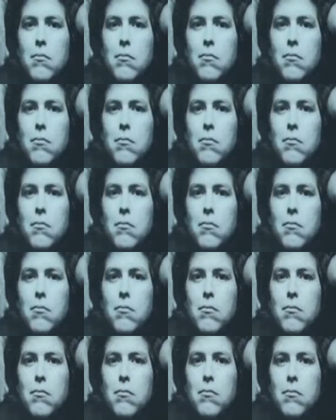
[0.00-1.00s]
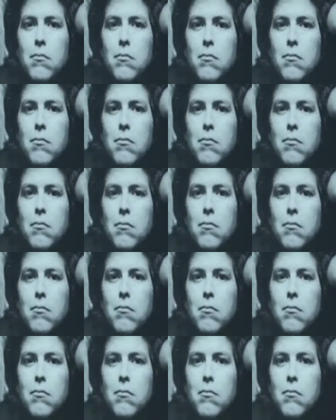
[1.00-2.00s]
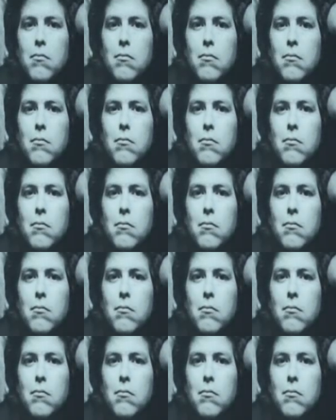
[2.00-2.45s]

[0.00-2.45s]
The person shown says nothing.